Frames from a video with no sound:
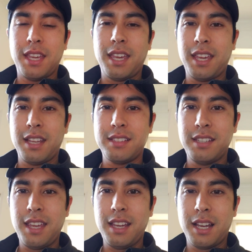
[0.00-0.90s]
And
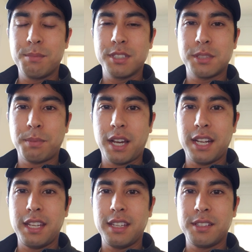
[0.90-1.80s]
today I'm
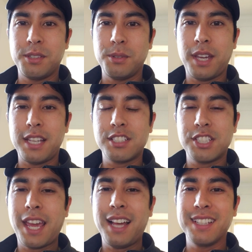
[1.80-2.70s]
responding to a
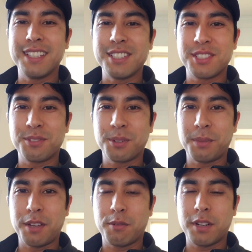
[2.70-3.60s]
challenge from
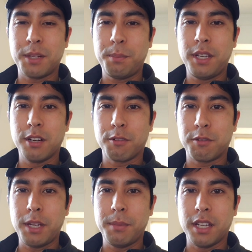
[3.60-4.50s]
my friend Peter
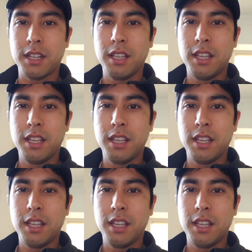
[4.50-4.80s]
Freeman